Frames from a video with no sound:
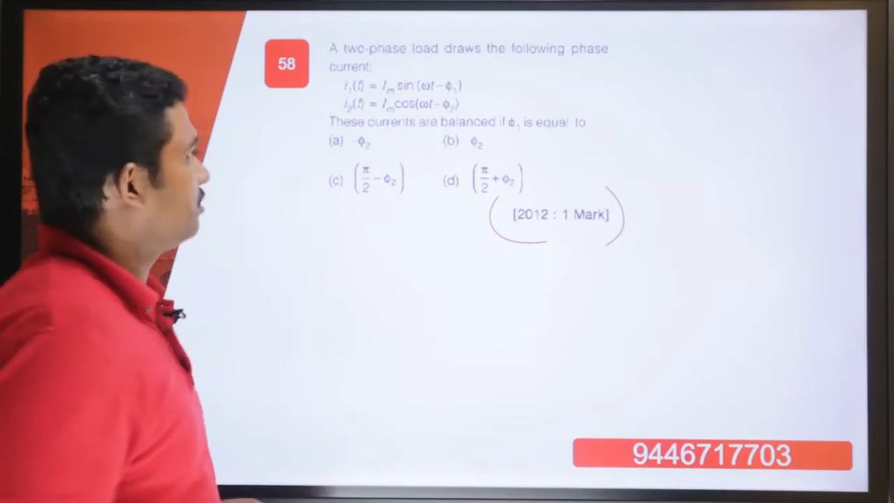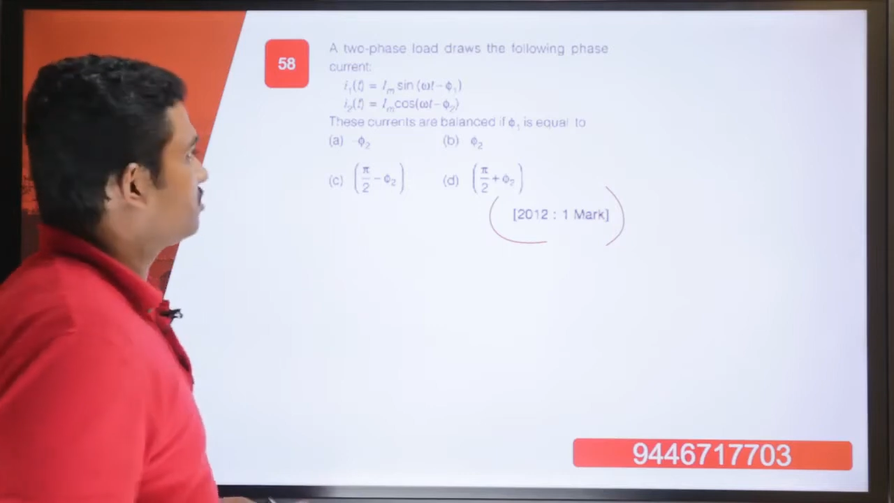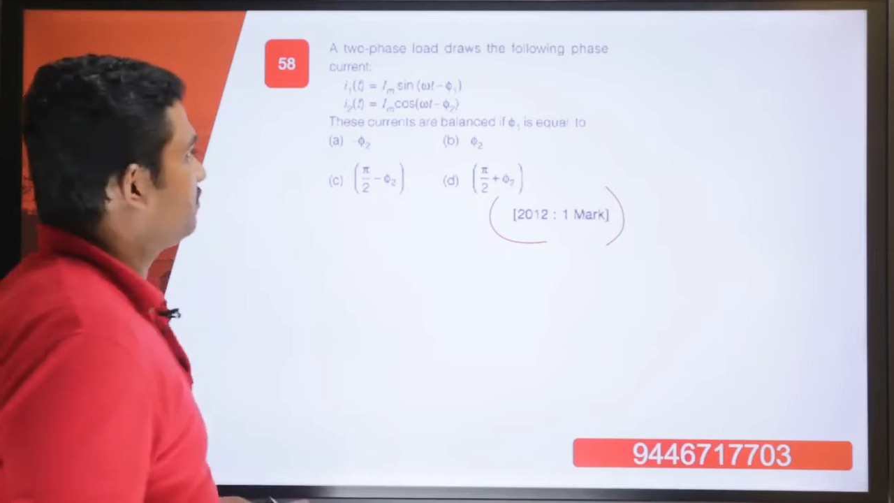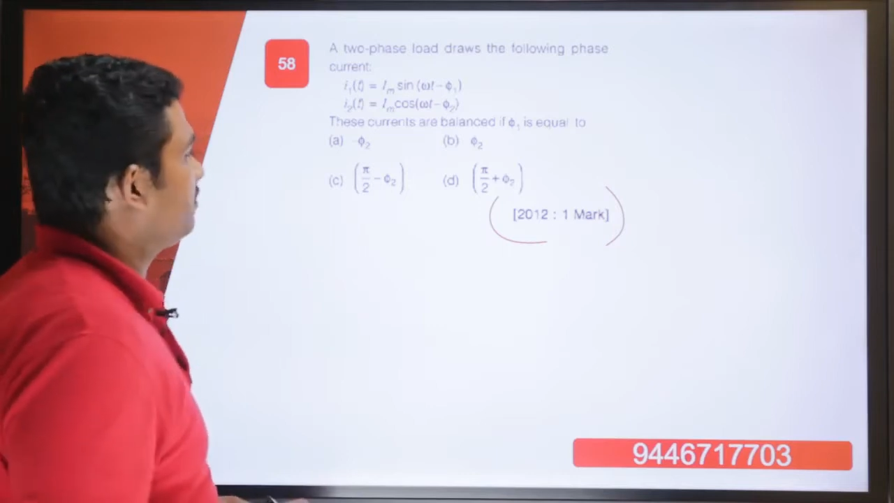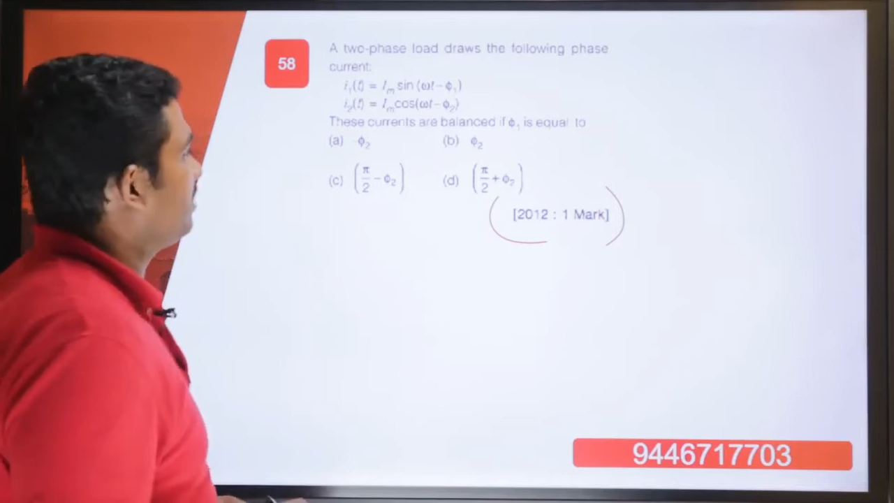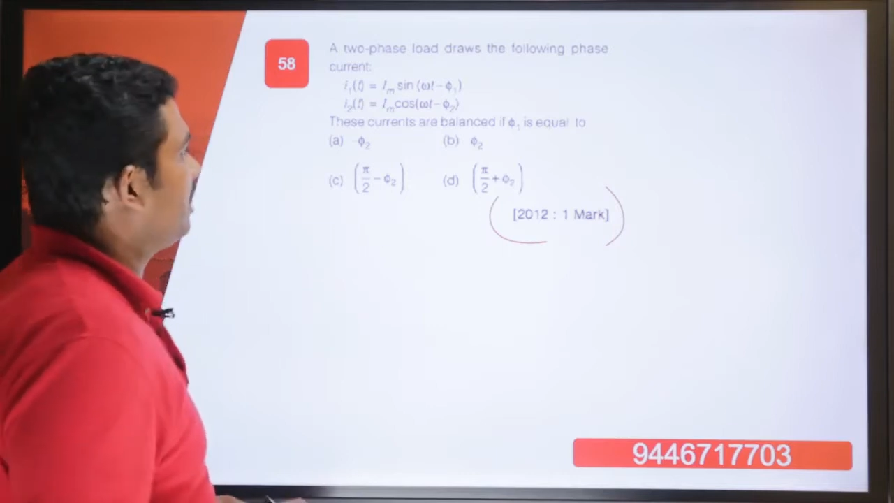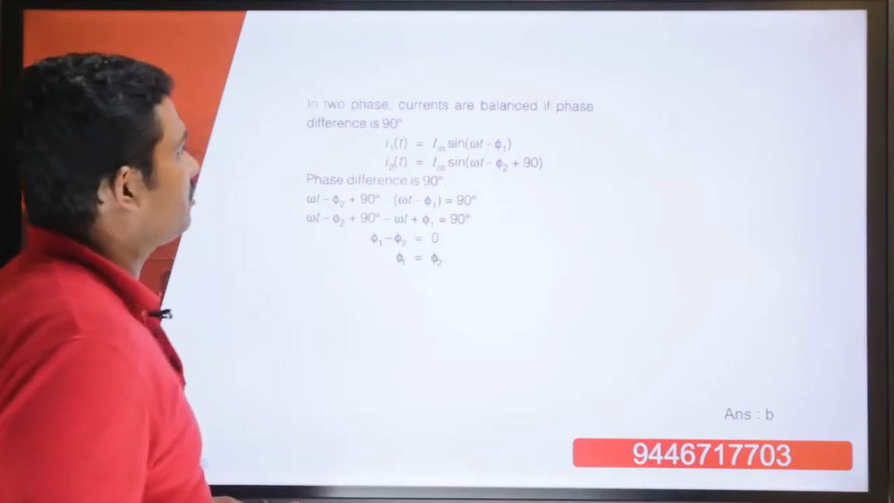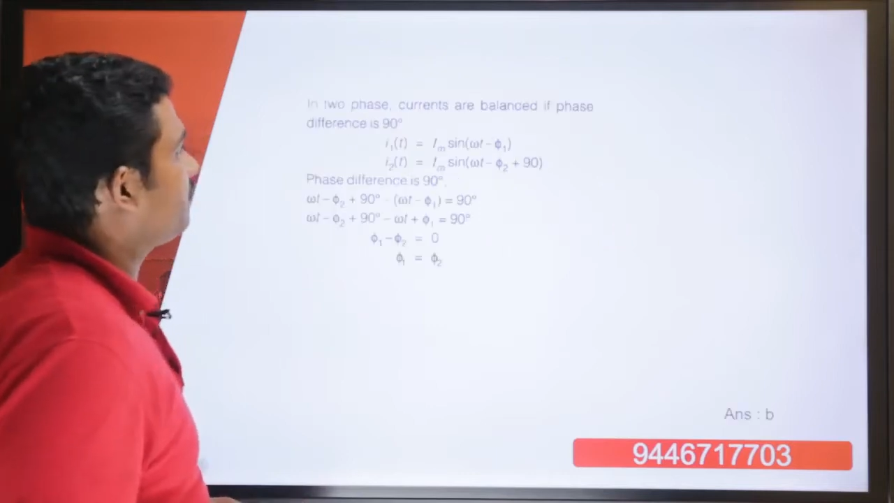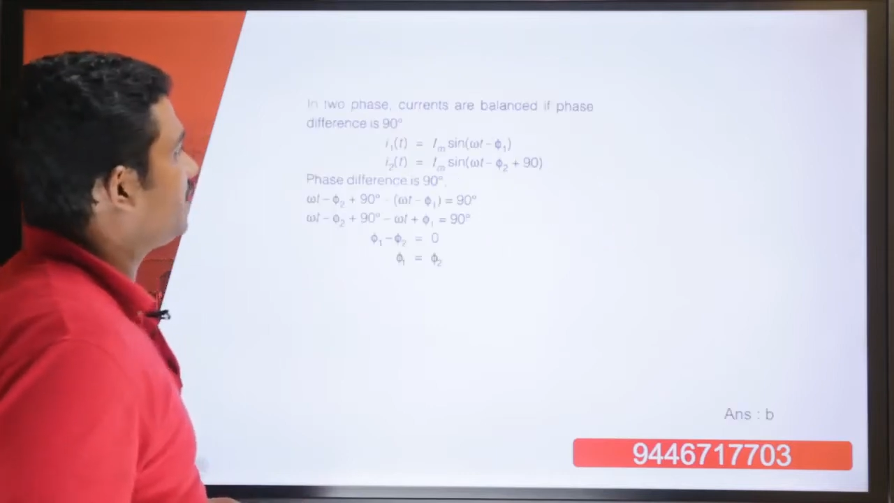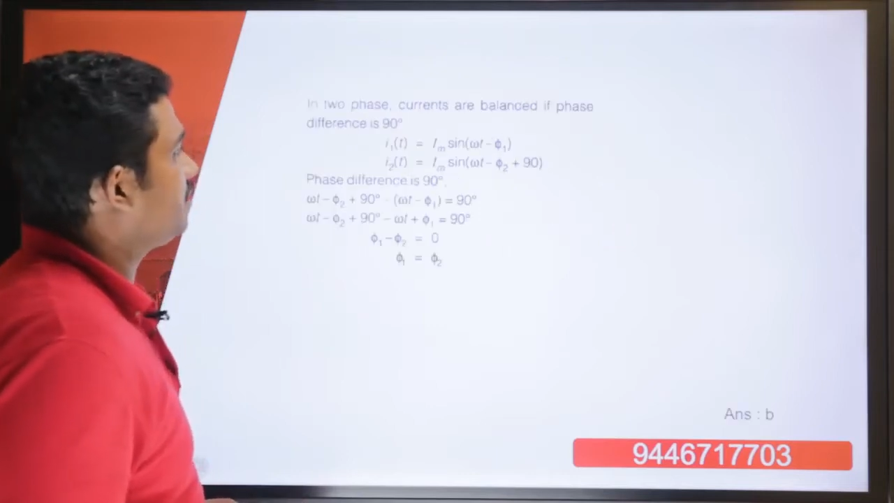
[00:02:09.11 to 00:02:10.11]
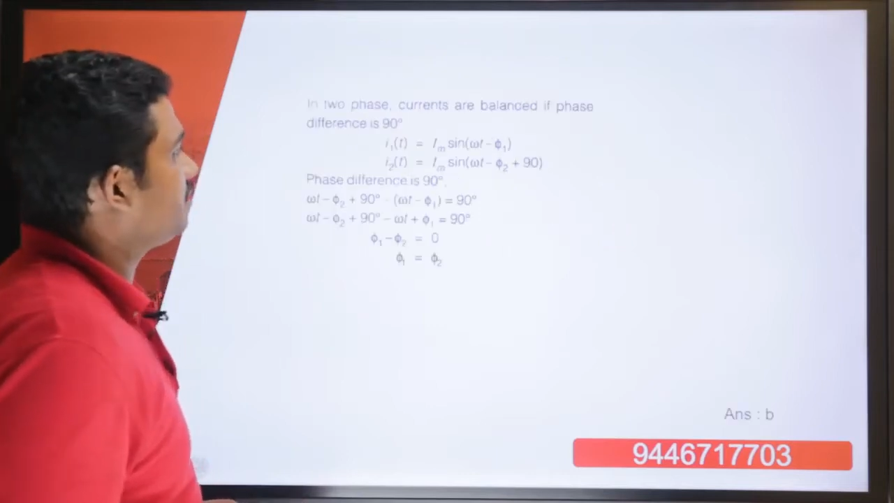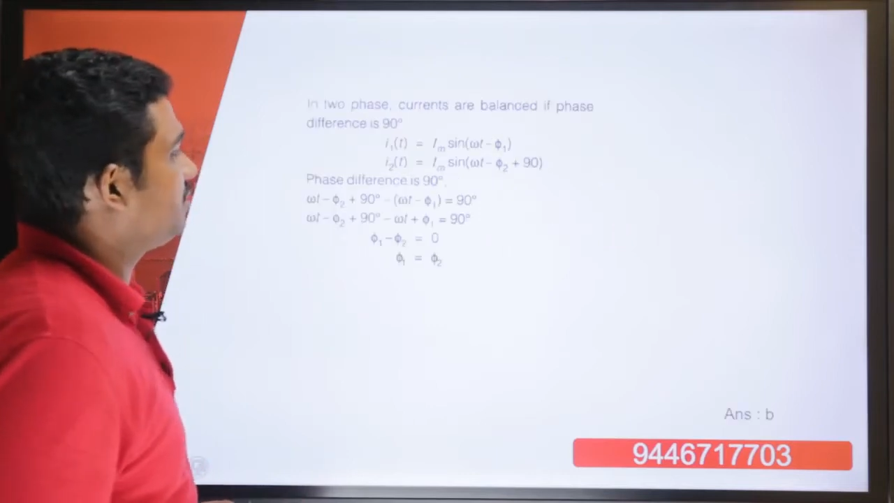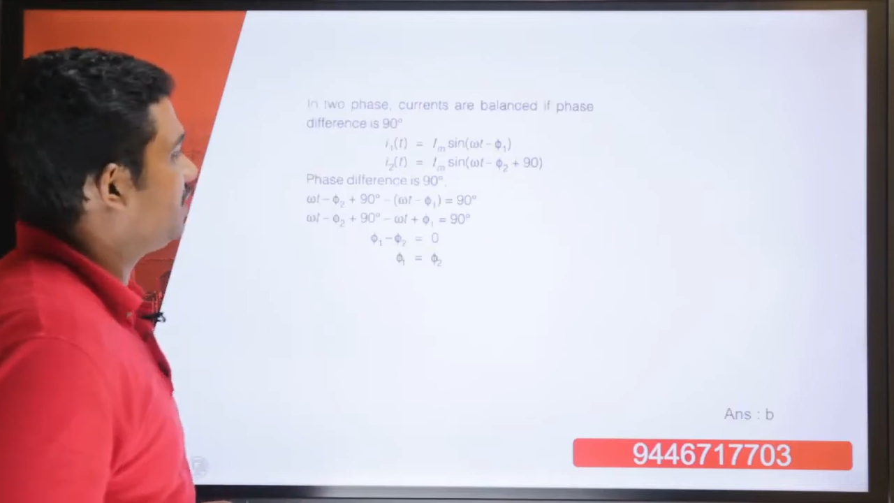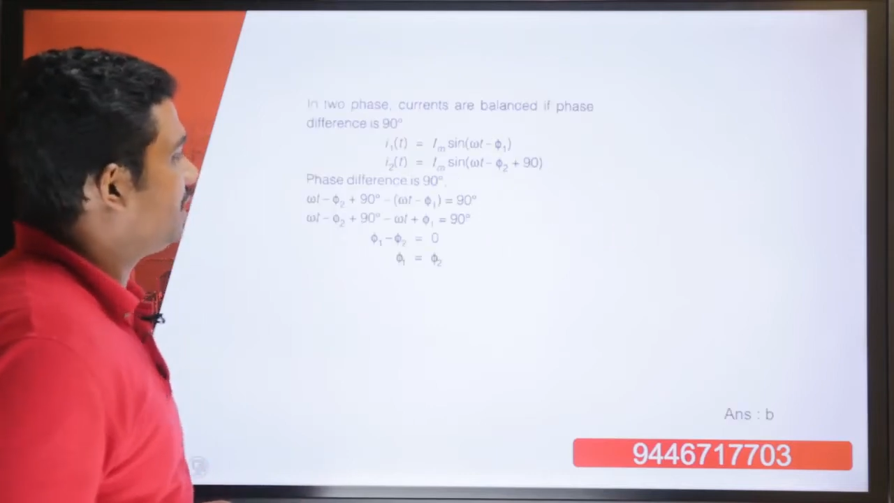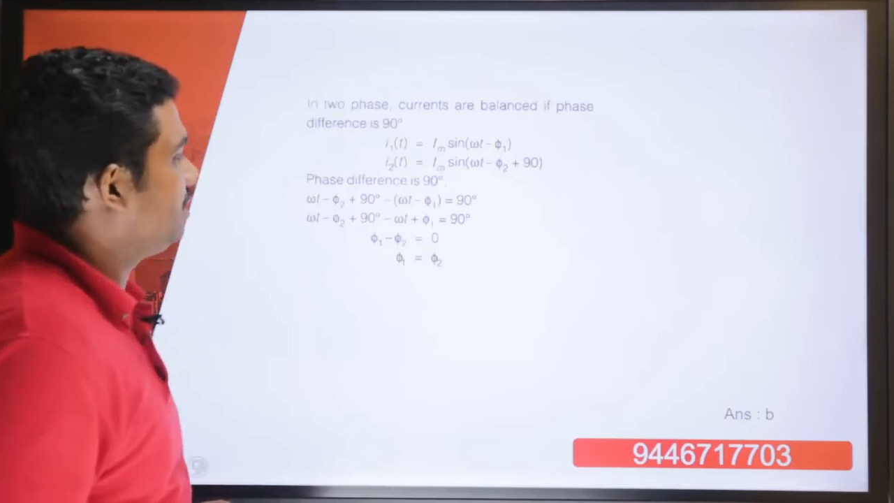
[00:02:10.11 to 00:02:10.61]
So we will have to find out the
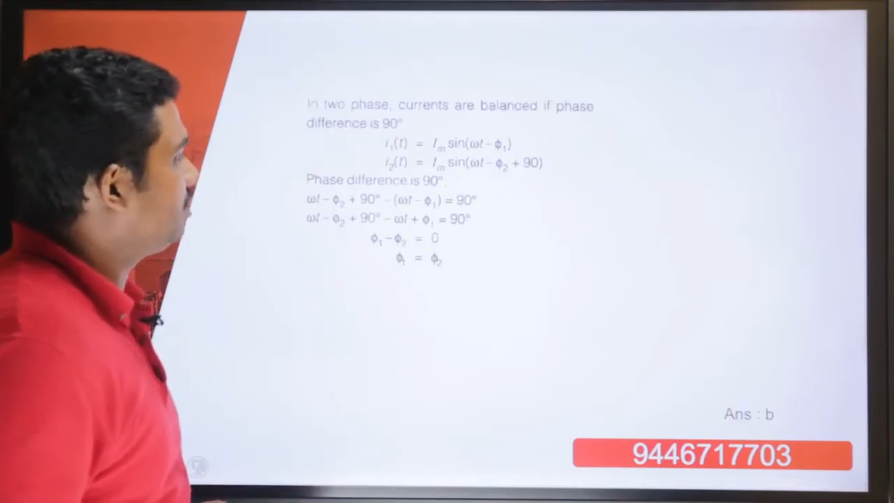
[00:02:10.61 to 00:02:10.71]
value